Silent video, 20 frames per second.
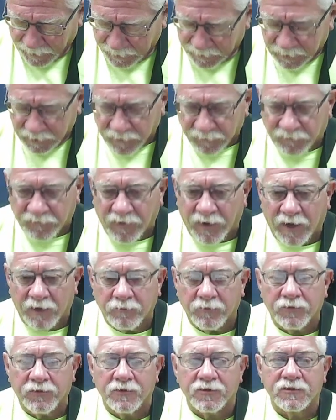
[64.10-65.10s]
identified
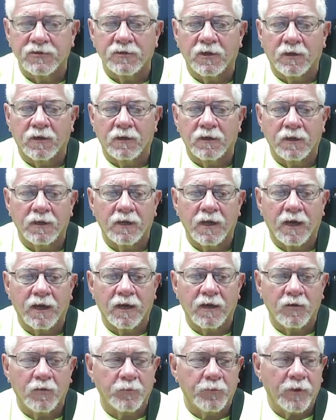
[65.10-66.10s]
with this song, and I
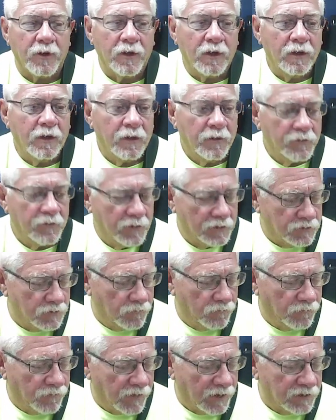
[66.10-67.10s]
hope that
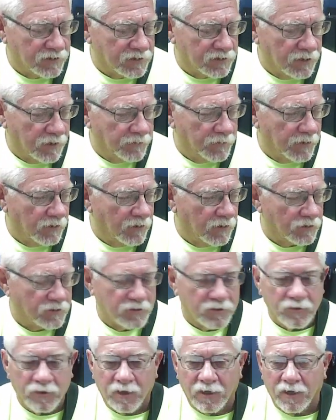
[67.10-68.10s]
you find something that
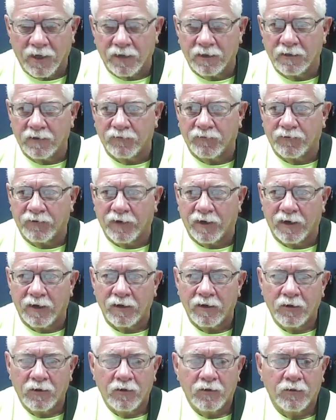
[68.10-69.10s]
you can identify
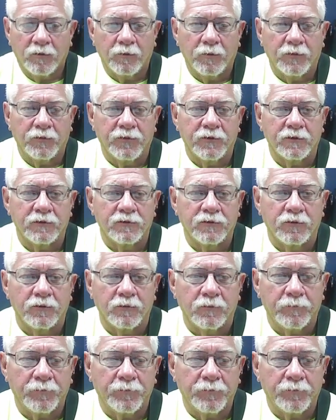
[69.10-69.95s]
with it too.